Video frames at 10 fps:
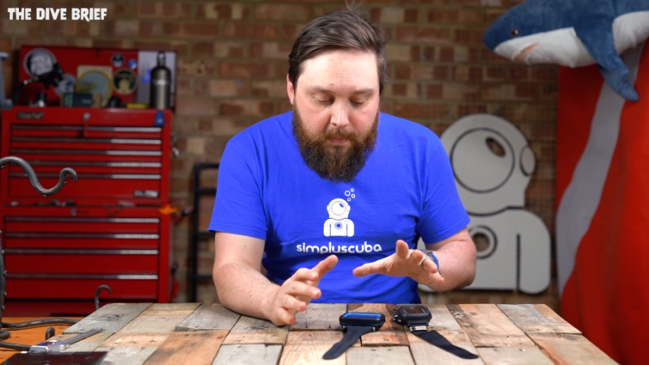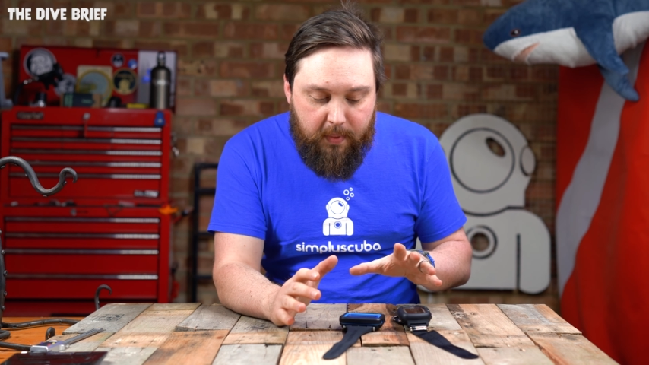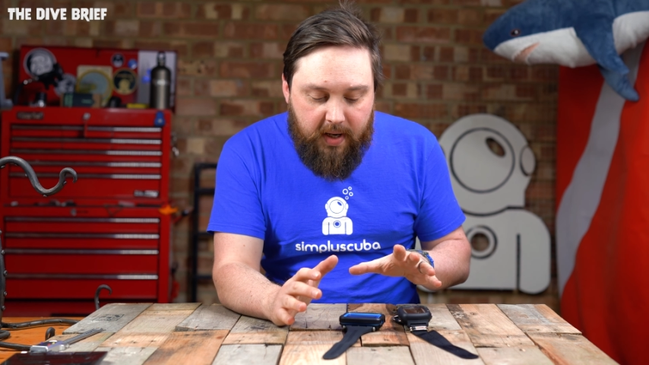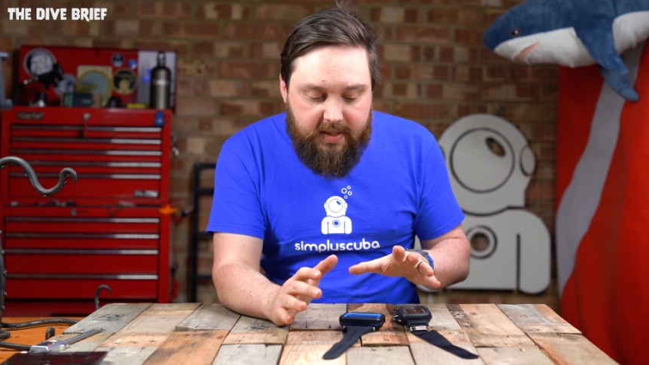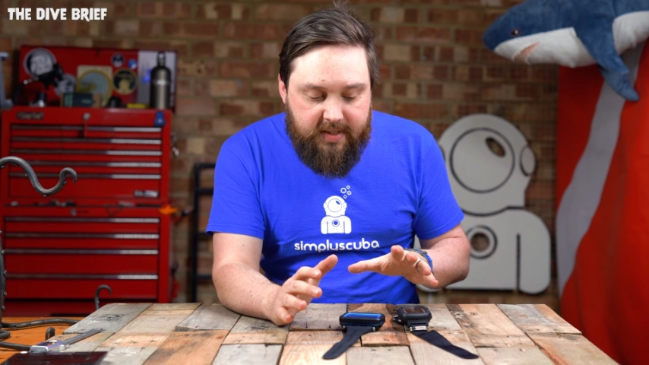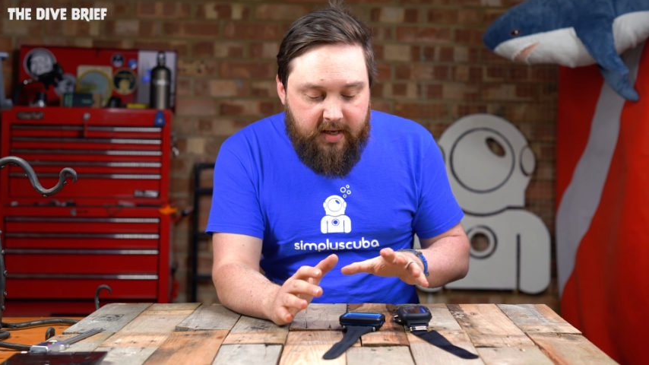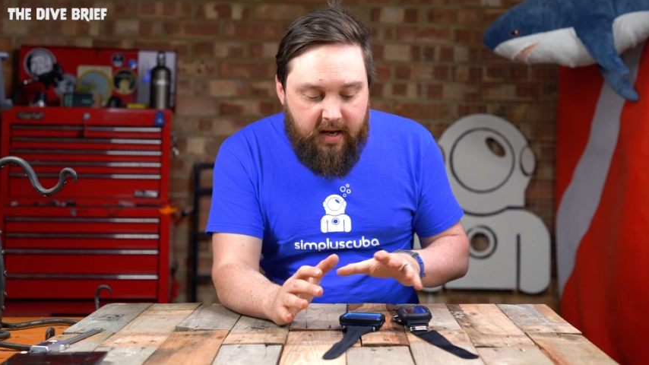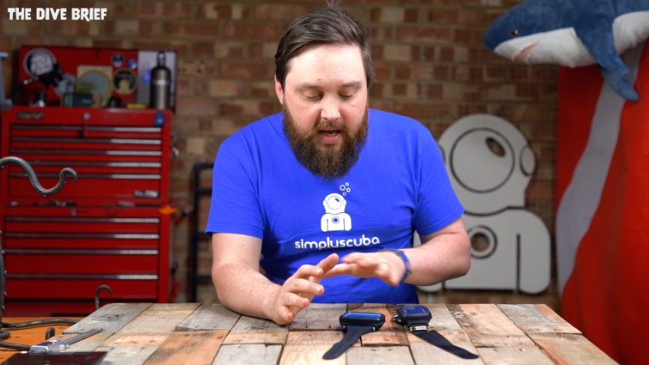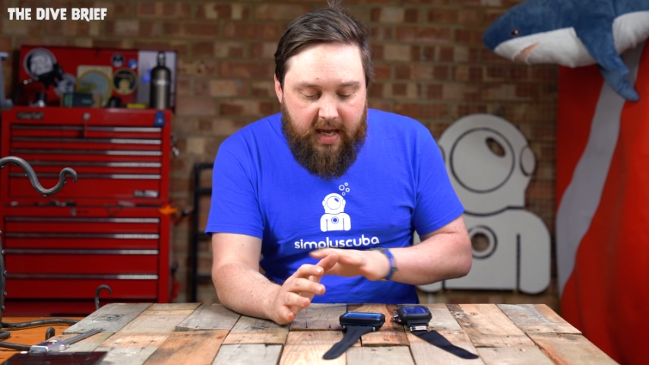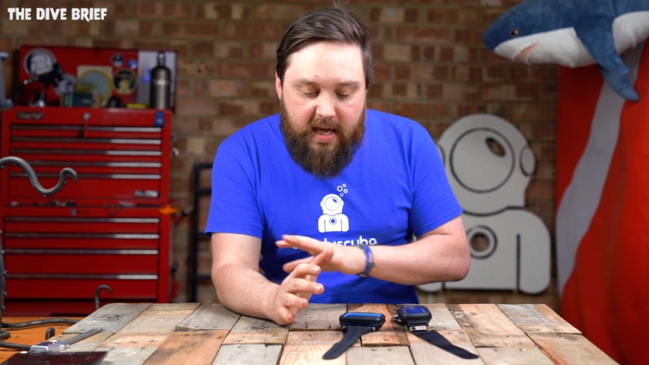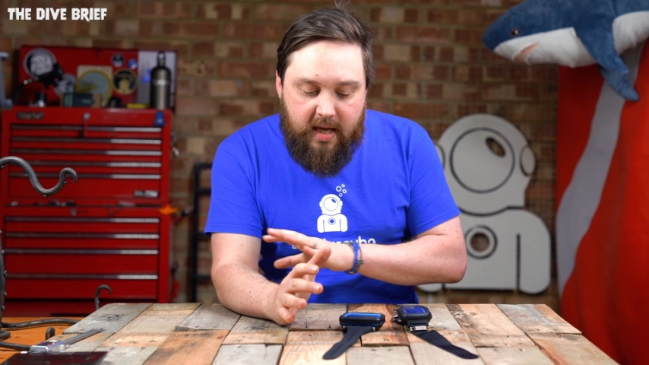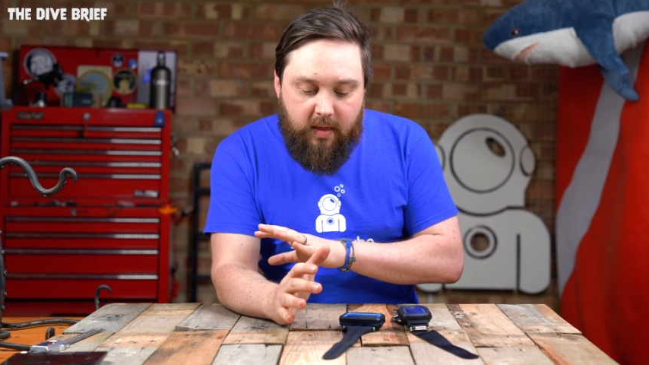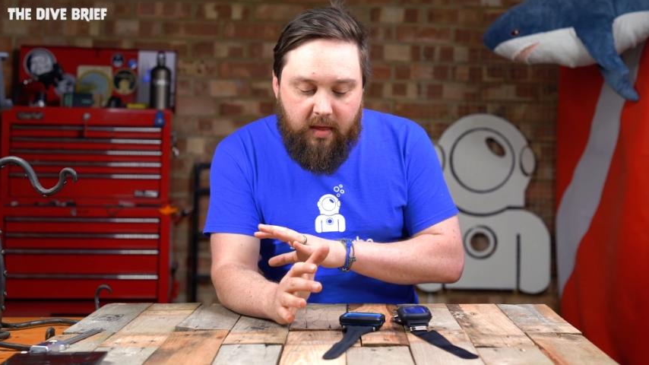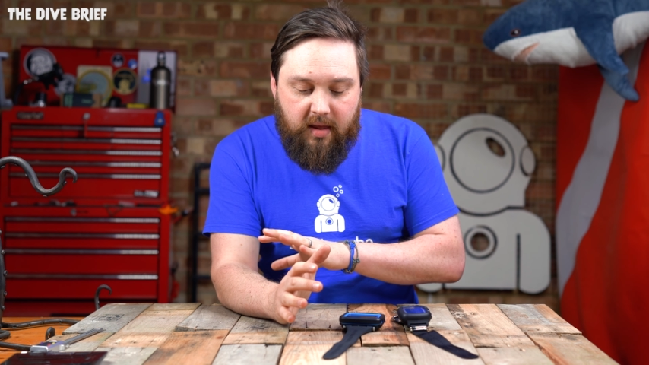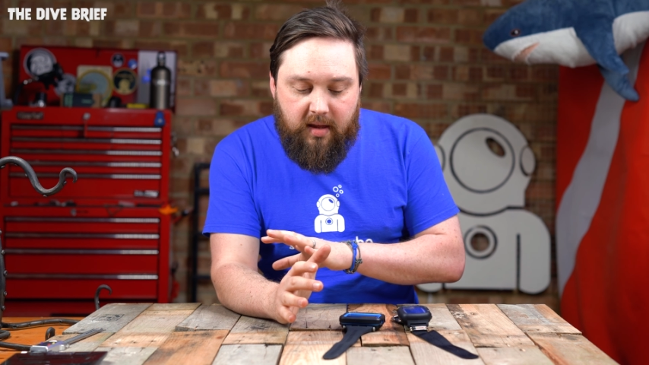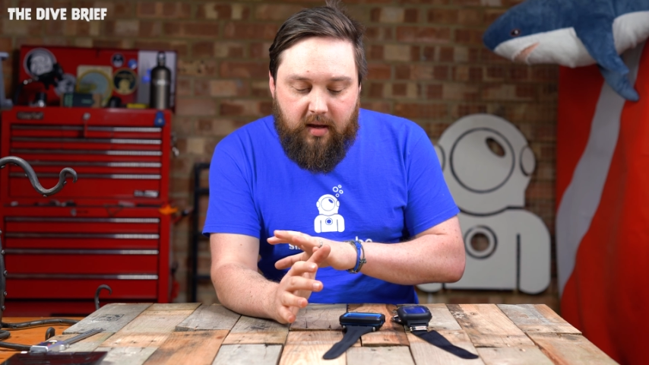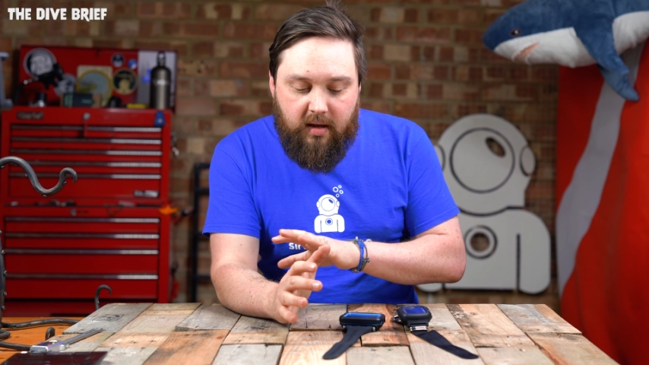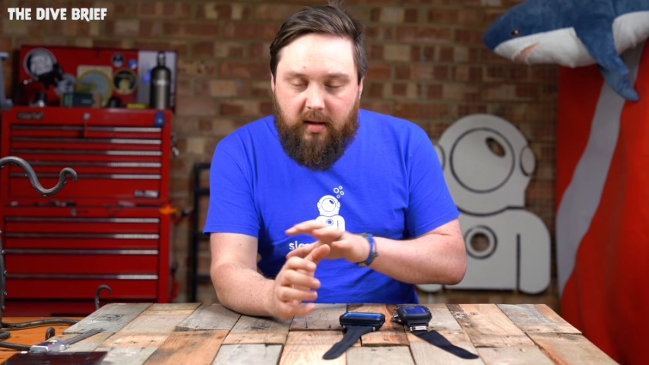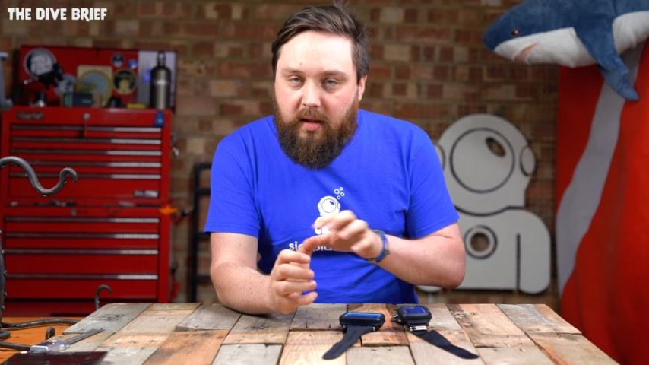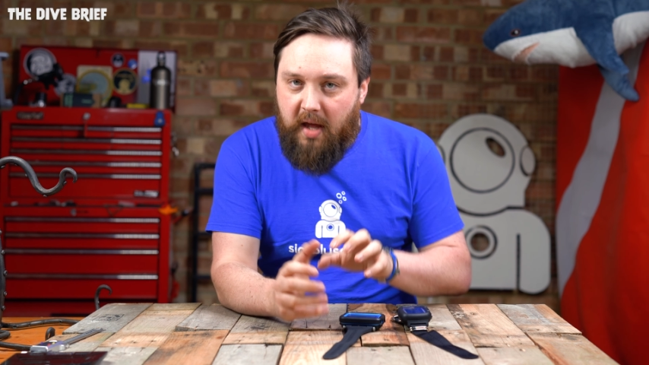but in
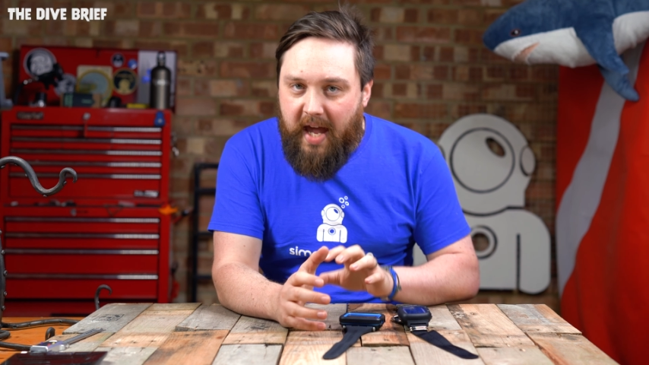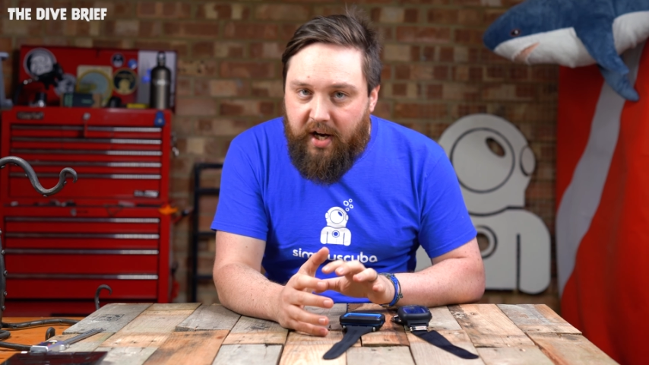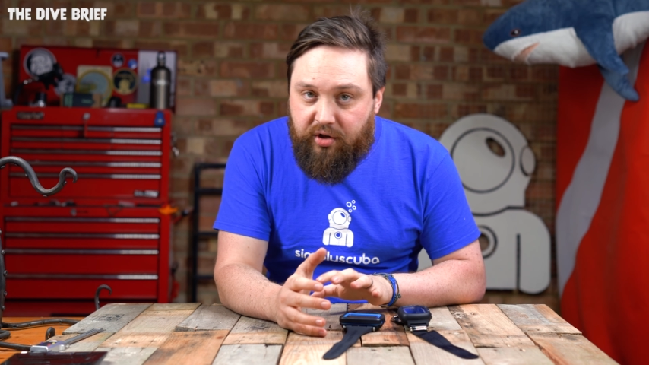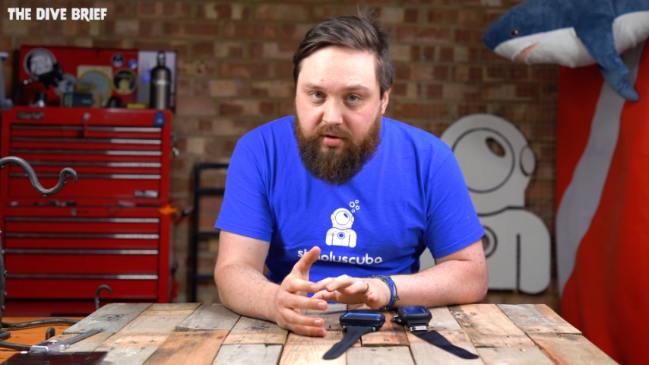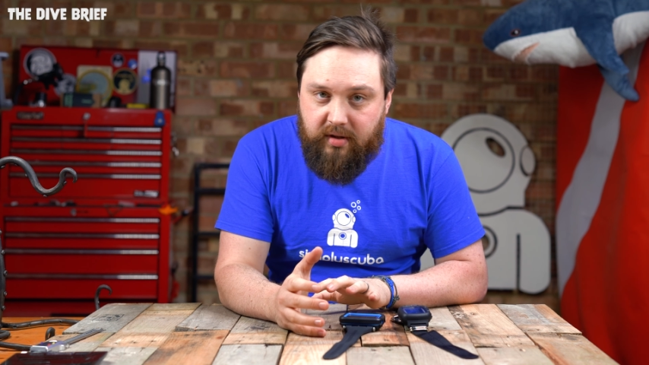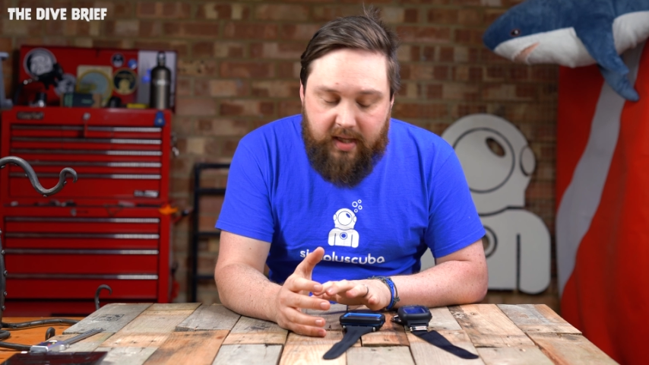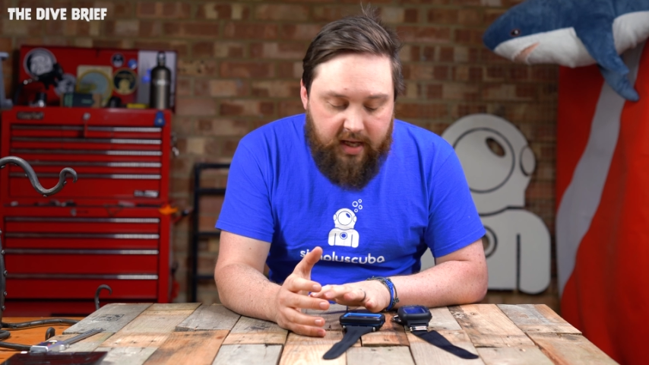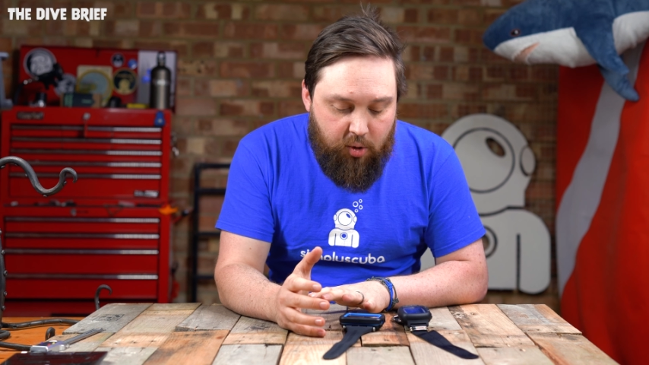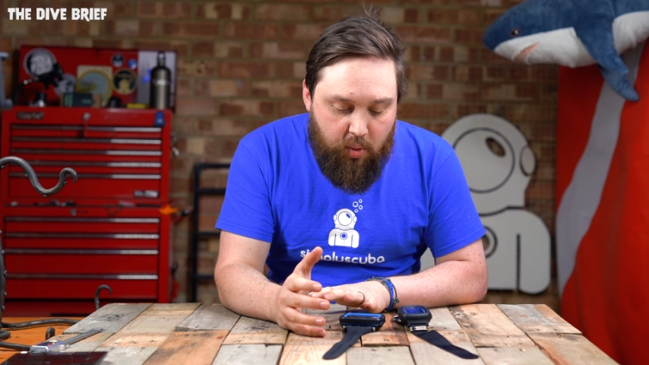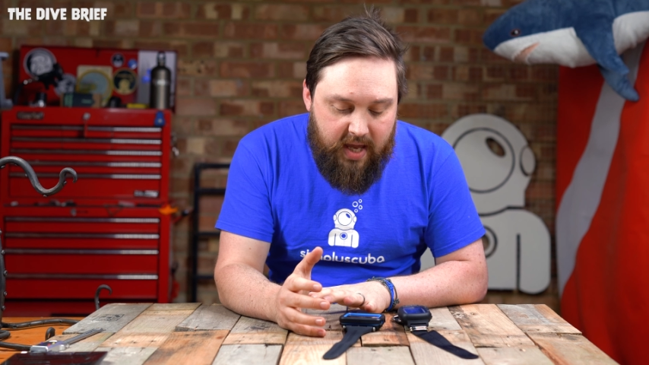the the extras that you